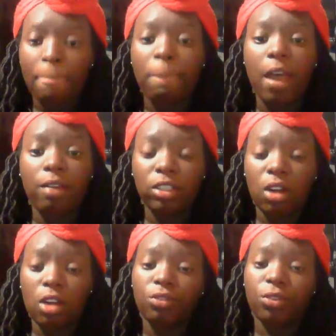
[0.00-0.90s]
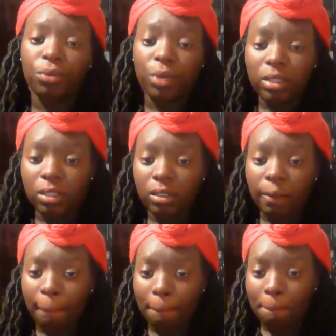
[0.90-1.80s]
The average cost for rent
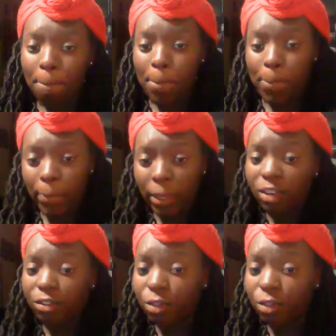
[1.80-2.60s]
in